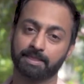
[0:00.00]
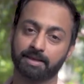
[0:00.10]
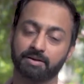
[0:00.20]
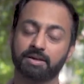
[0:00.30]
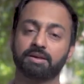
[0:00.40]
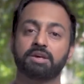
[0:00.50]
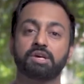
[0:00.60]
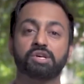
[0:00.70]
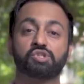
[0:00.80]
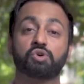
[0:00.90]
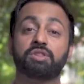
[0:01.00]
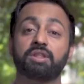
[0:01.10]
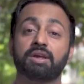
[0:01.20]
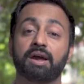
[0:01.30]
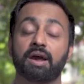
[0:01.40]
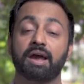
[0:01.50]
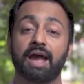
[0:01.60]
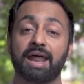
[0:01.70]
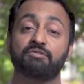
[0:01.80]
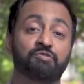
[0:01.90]
Okay? So
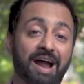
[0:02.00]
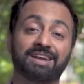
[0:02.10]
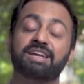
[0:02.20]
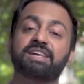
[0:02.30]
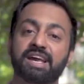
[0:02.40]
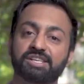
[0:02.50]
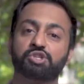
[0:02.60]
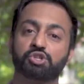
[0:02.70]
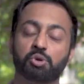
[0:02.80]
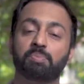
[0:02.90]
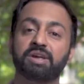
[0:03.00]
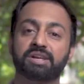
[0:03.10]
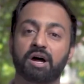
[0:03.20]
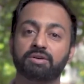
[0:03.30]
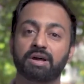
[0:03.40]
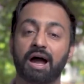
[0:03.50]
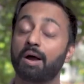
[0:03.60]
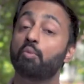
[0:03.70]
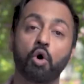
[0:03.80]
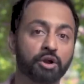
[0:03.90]
an emphatic yes should be around,
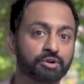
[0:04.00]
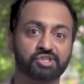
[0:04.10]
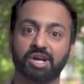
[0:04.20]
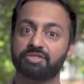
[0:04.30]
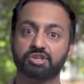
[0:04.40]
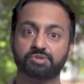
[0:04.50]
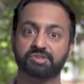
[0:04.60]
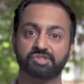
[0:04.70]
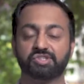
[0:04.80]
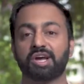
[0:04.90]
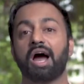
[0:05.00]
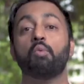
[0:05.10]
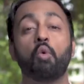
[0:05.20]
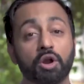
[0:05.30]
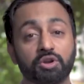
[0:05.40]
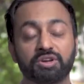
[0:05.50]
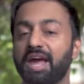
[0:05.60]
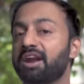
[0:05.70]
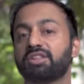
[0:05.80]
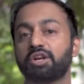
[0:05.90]
I want to start this business. I want to
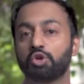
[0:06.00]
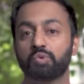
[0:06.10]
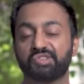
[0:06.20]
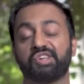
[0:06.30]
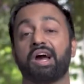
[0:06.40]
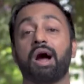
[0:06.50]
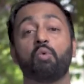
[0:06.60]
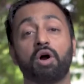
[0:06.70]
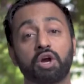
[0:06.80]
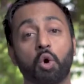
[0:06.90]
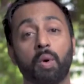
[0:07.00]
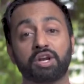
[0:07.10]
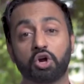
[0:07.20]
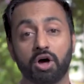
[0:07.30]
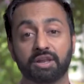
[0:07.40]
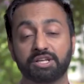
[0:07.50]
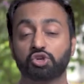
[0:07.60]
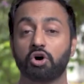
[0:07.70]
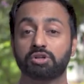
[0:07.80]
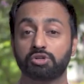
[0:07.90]
get into that university. I want to quit college
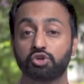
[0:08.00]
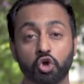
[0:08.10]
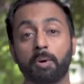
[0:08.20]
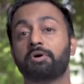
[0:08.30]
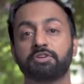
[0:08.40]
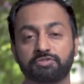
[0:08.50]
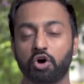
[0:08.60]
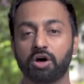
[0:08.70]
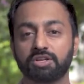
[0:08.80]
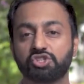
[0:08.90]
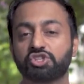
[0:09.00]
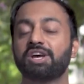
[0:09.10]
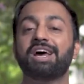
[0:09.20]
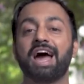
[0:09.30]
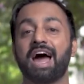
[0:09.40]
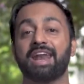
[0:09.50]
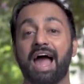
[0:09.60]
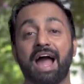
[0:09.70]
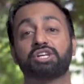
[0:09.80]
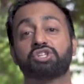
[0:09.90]
or drop out of college and
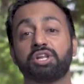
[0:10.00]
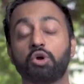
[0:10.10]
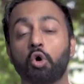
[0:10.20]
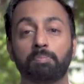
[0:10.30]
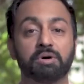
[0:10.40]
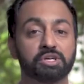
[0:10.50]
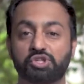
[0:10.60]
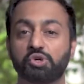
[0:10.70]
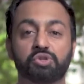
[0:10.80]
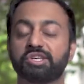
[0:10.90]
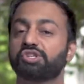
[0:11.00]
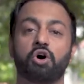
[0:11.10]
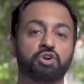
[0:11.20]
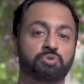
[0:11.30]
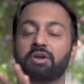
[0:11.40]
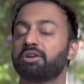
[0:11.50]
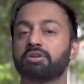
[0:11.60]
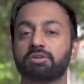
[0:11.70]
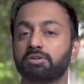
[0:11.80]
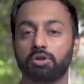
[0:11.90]
actually go pursue this
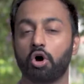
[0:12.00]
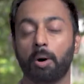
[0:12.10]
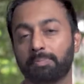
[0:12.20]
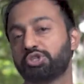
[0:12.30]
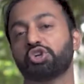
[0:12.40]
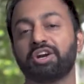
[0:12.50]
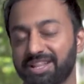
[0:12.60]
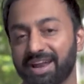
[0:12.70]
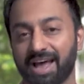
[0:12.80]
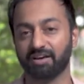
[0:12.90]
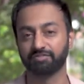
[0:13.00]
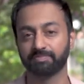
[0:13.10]
entrepreneurial opportunity that I have.